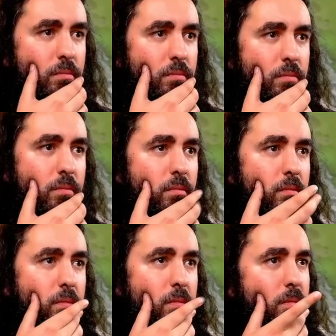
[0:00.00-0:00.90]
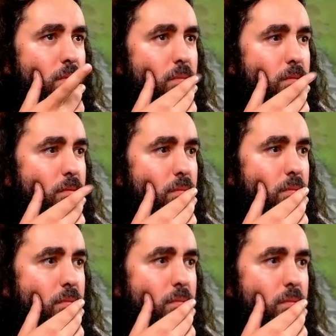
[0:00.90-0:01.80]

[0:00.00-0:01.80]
(no one is talking)